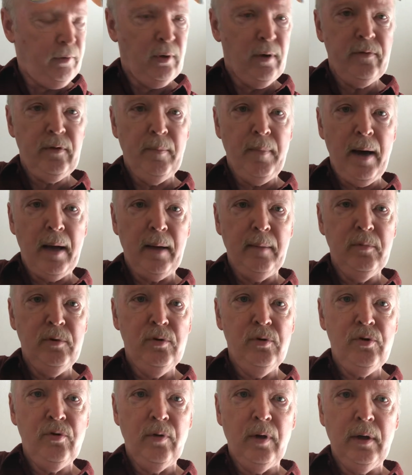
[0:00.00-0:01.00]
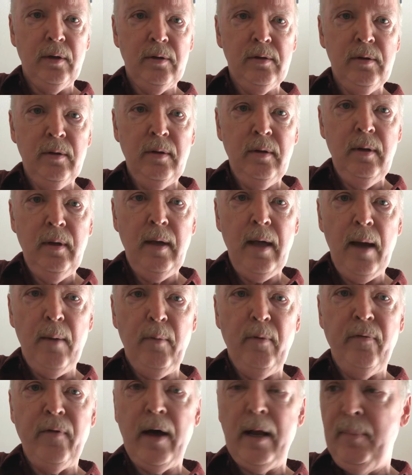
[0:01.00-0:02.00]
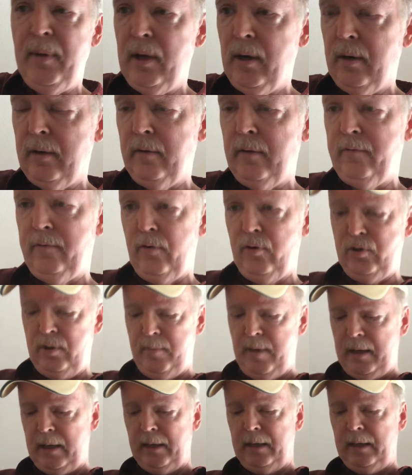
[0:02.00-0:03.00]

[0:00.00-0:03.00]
off the bottom 2 strings. And we've got to be on the first to make it an